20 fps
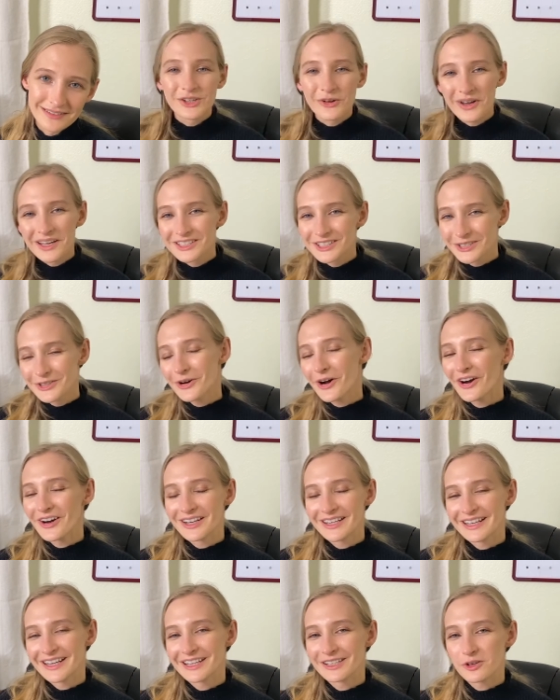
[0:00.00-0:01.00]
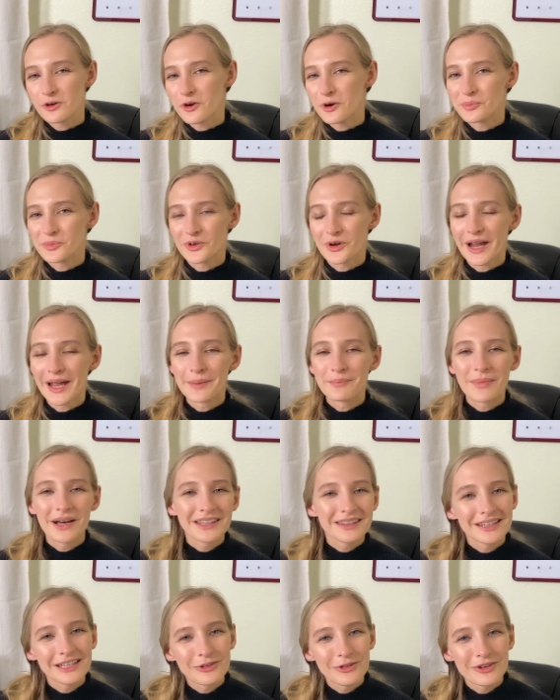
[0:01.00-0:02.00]
So I do already incorporate
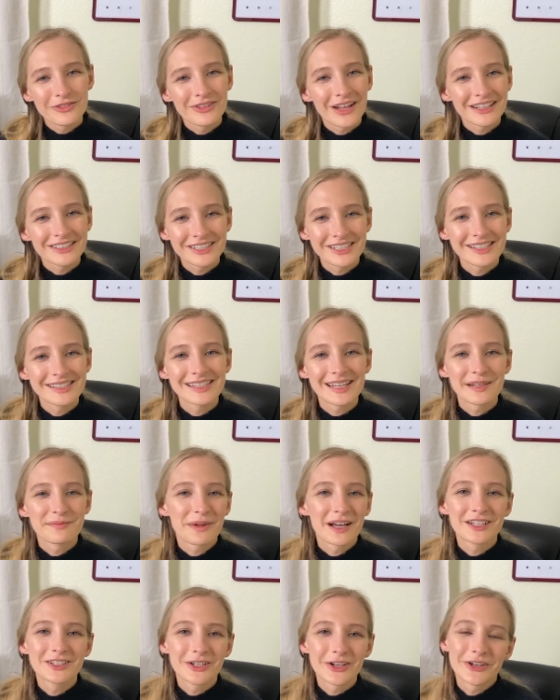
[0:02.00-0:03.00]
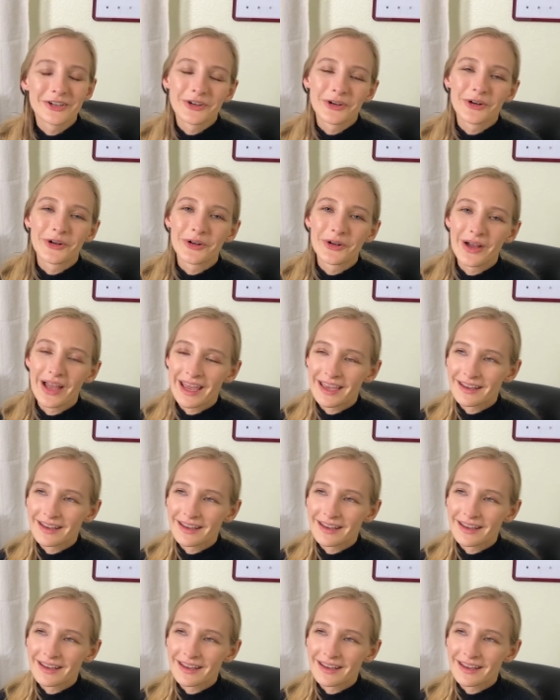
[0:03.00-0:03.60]
monthly reflections in my journal,